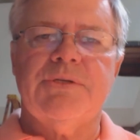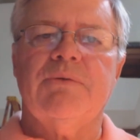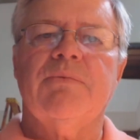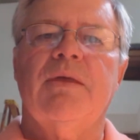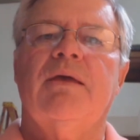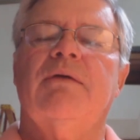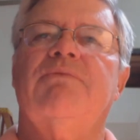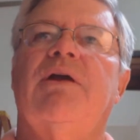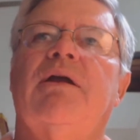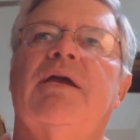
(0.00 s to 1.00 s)
So
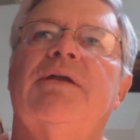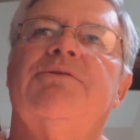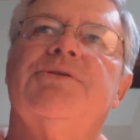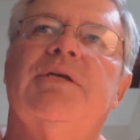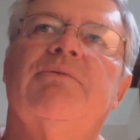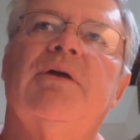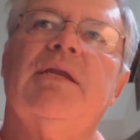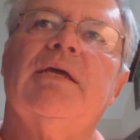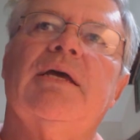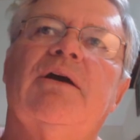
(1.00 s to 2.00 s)
very interesting
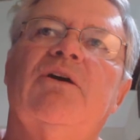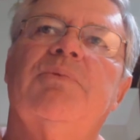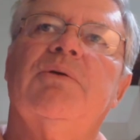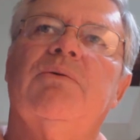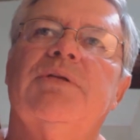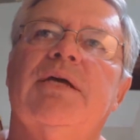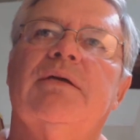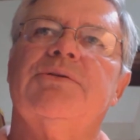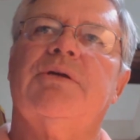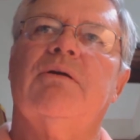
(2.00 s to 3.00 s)
reading. I hope you will
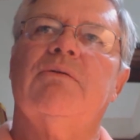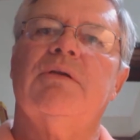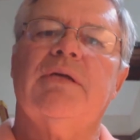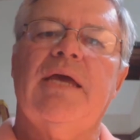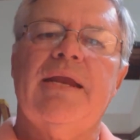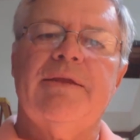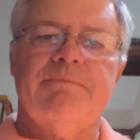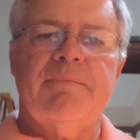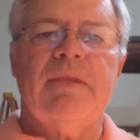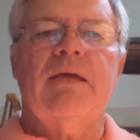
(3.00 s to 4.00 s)
take a strong look at it.
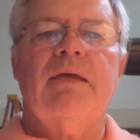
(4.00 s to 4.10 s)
